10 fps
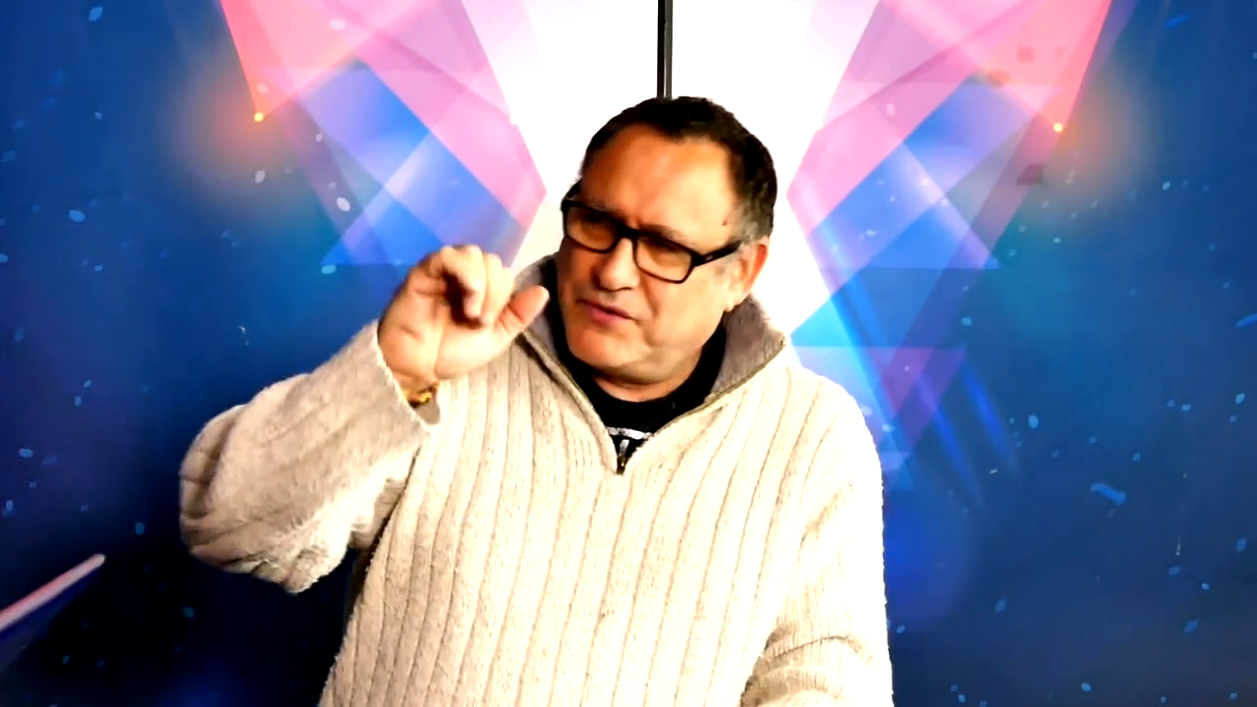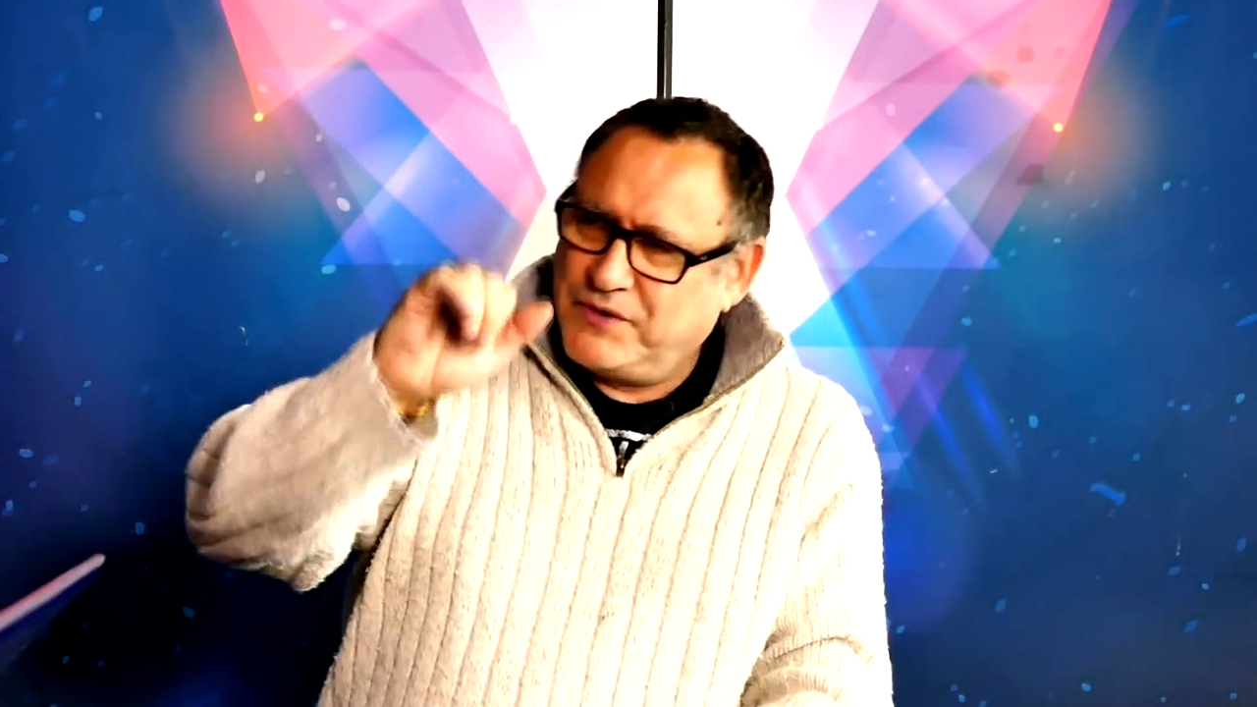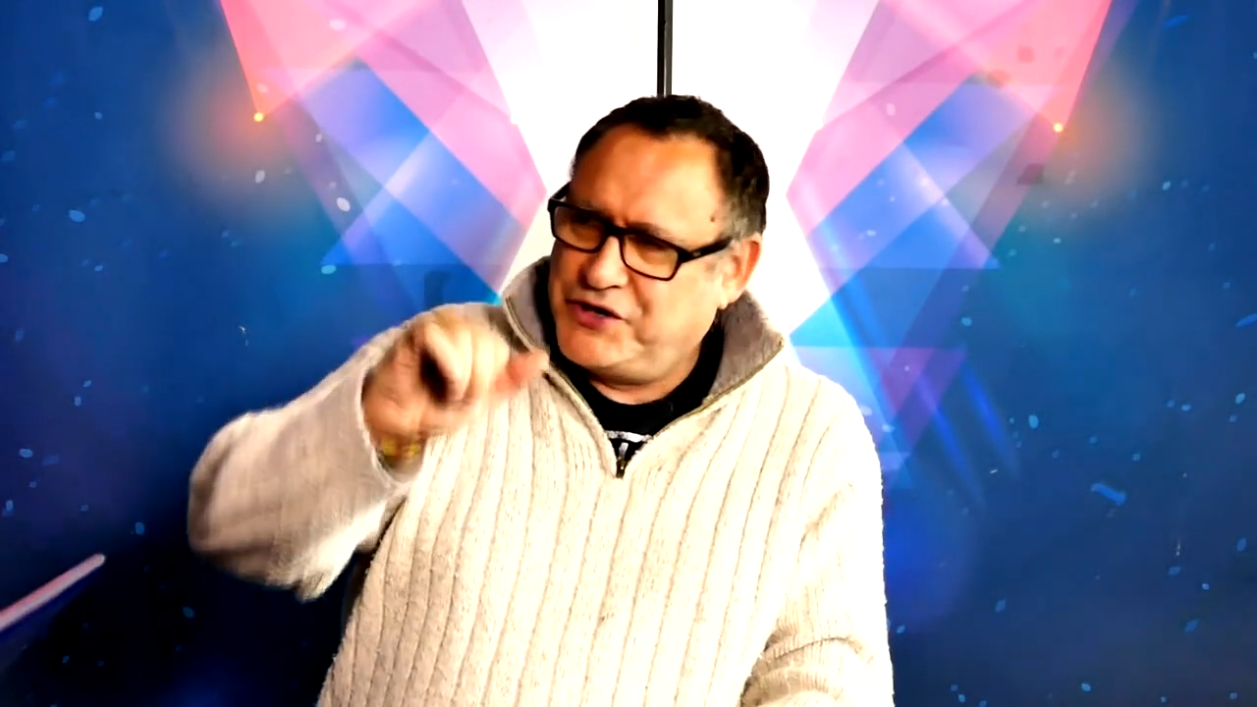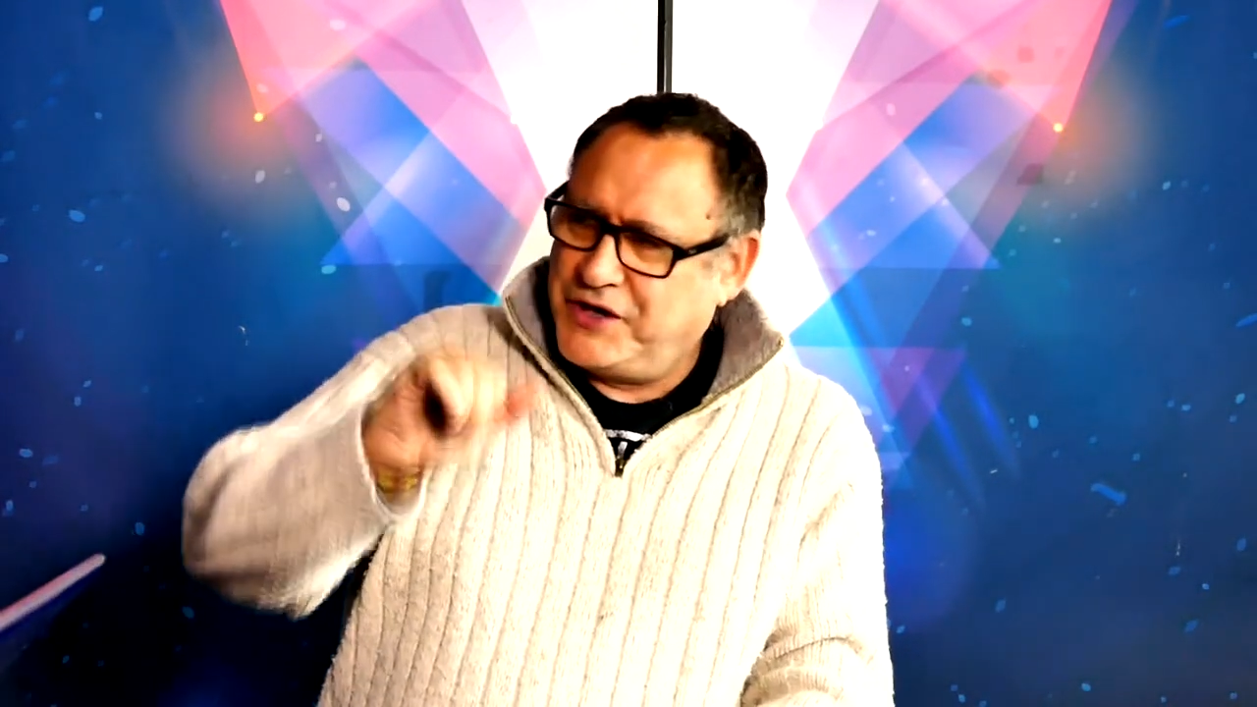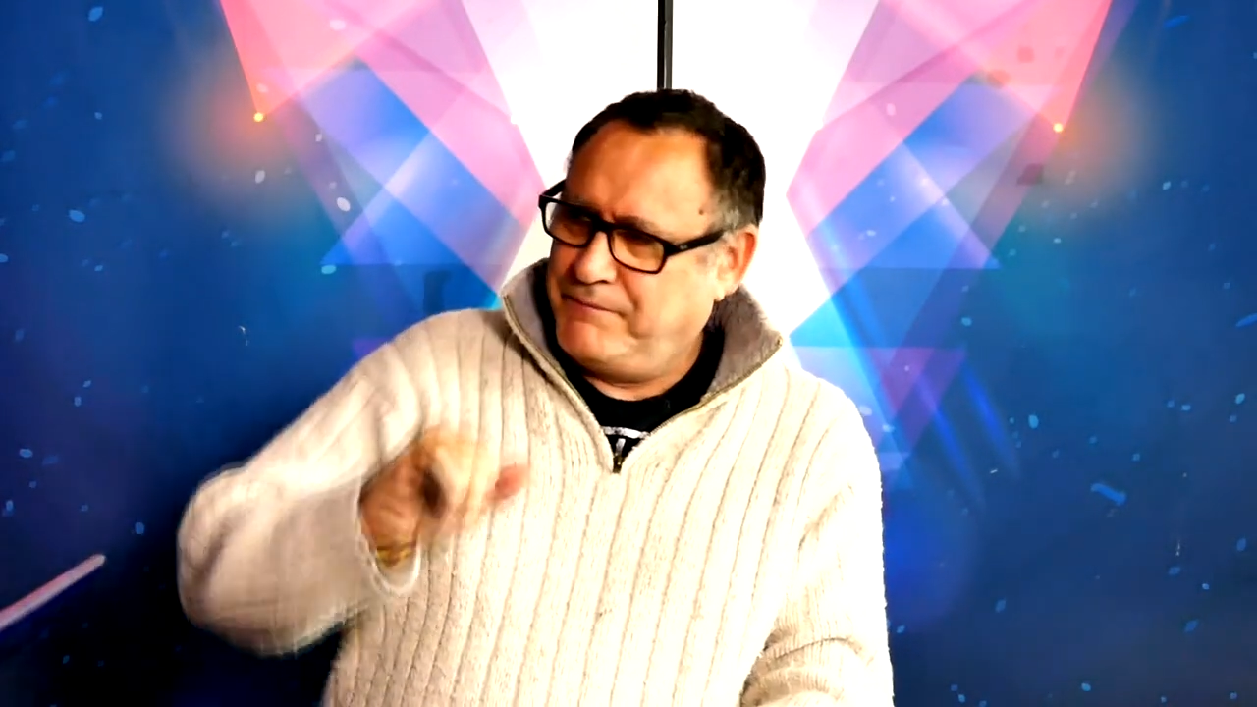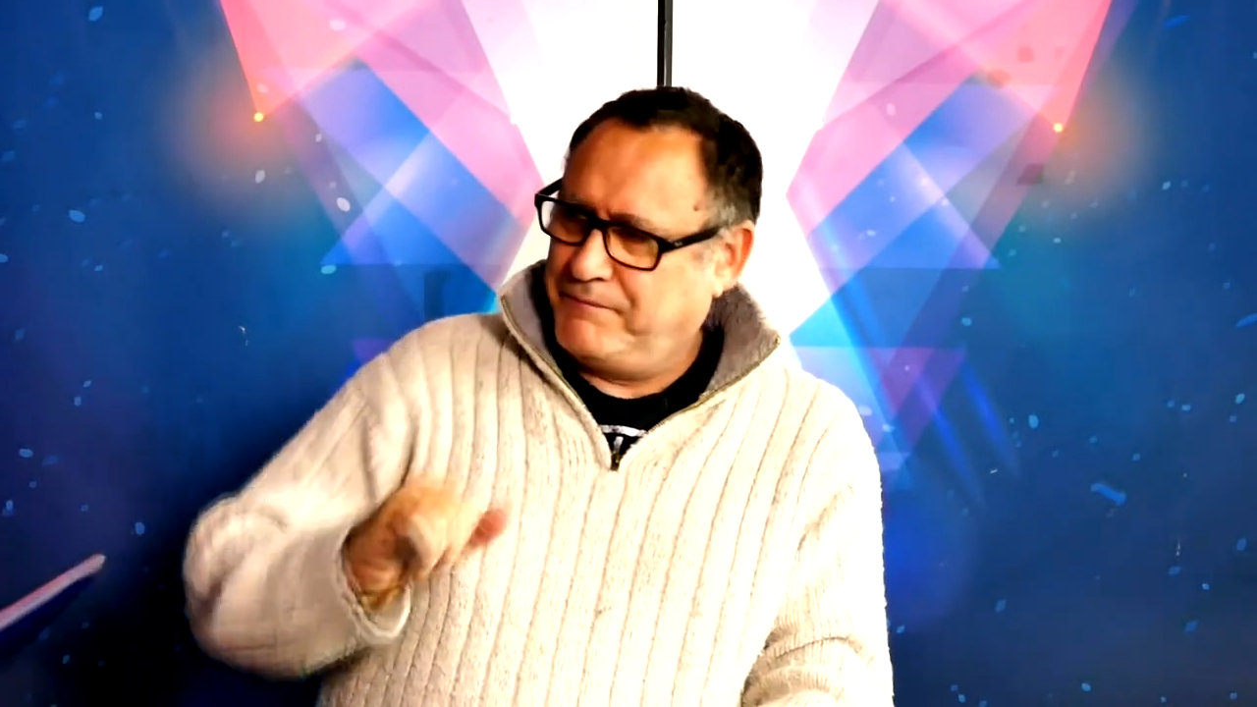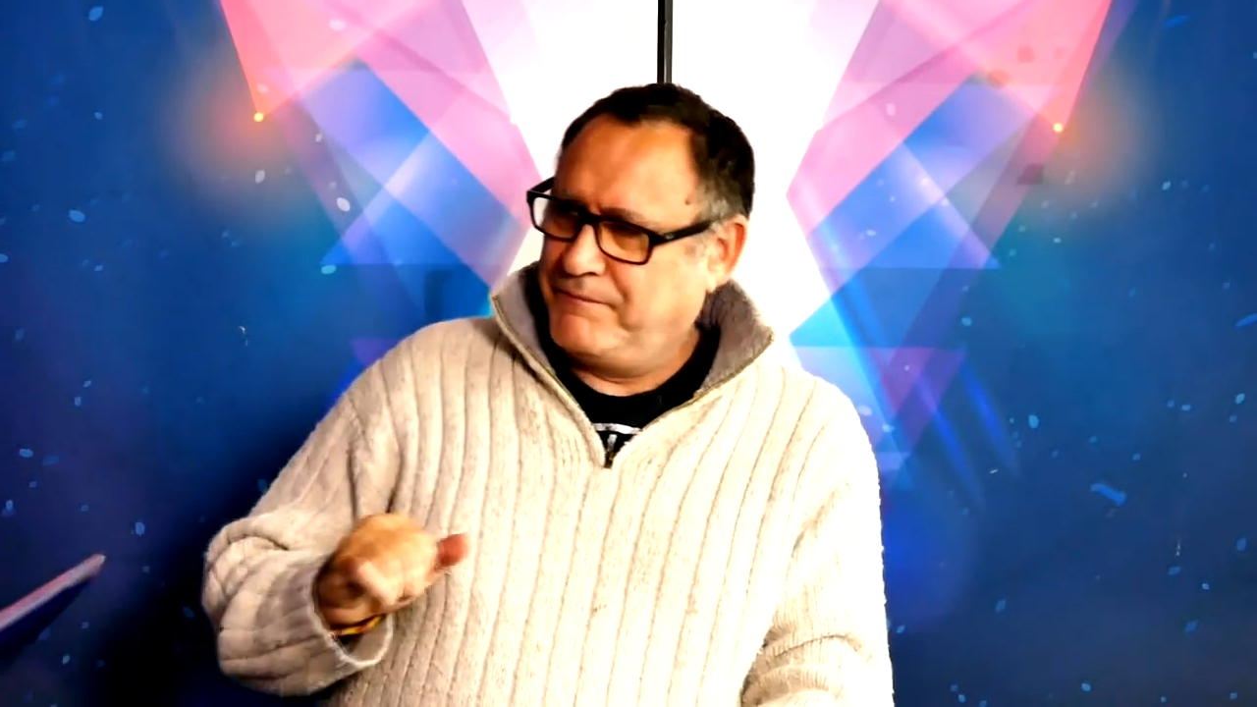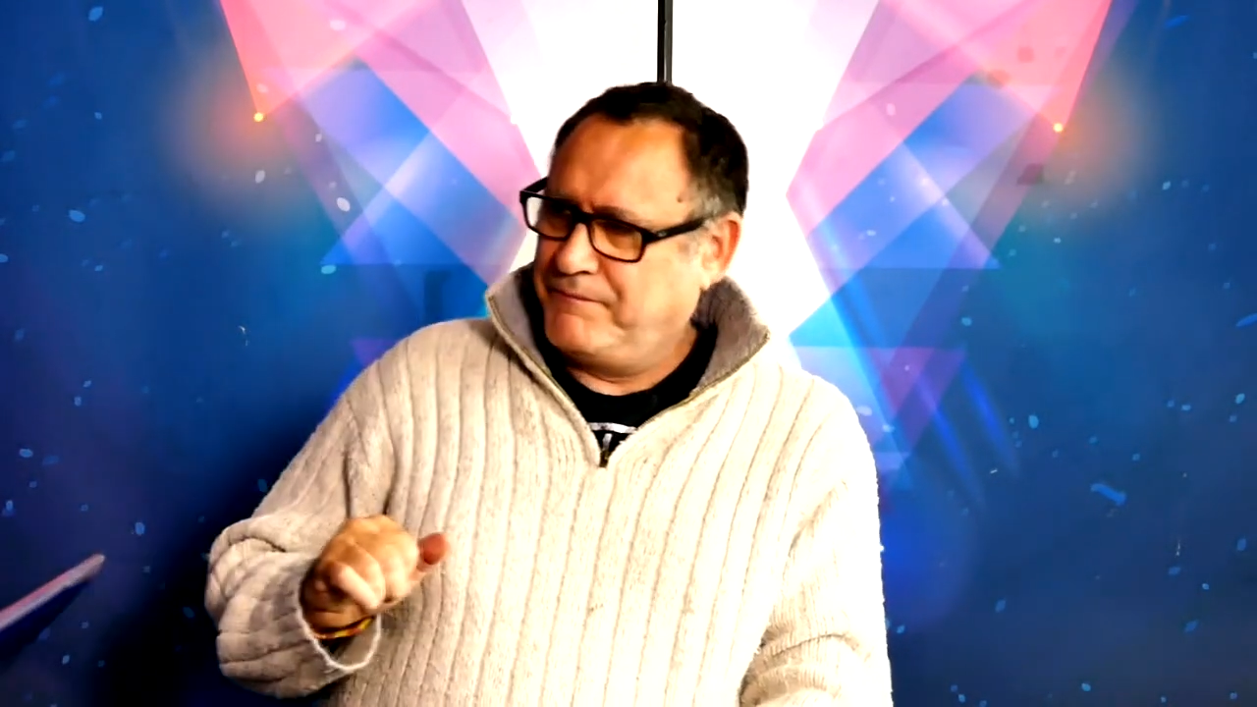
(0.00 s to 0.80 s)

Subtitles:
a regime,